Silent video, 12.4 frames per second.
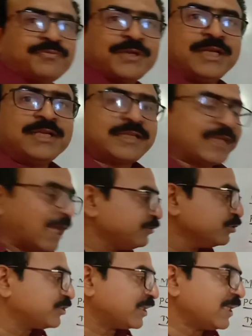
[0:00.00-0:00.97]
friend, can
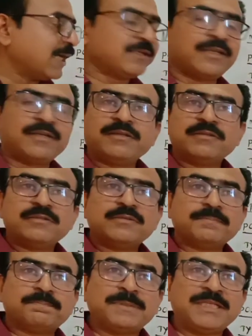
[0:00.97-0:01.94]
you say
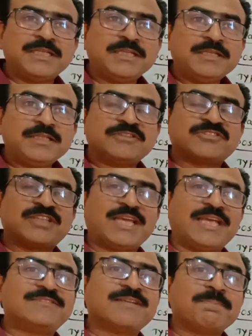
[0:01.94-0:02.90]
that B is
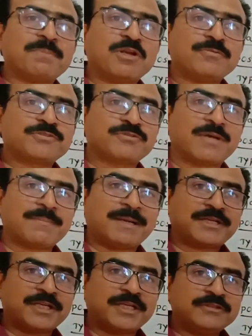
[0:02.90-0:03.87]
the example of square
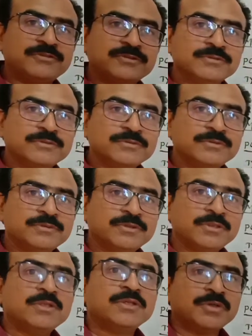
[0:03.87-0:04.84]
matrix?
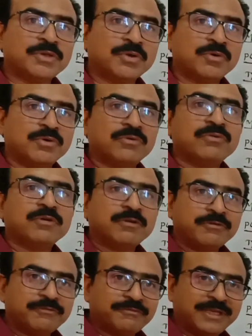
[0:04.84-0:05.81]
No.
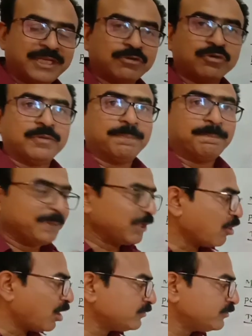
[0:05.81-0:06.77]
Very good.
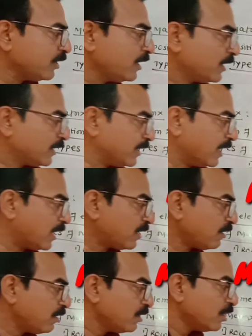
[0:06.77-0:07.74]
Because
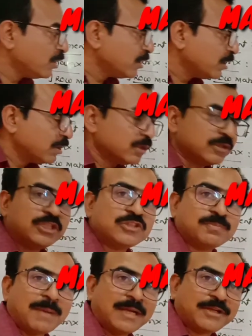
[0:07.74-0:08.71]
here
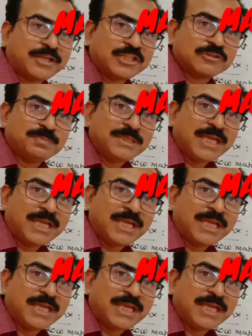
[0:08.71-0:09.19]
this matrix B